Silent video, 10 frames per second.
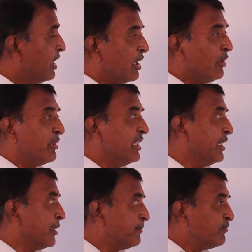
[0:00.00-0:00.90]
Now
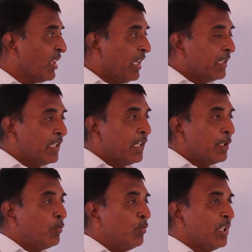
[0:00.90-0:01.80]
here there are
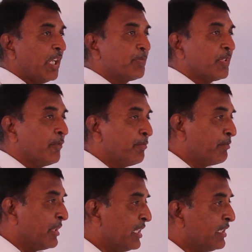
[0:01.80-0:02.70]
two types of
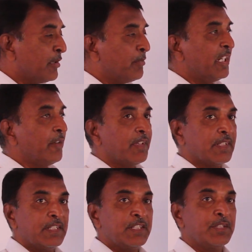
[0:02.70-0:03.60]
major blood
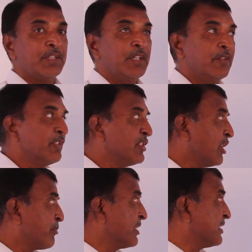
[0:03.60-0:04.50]
vessels which
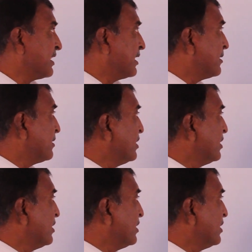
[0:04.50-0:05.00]
are present.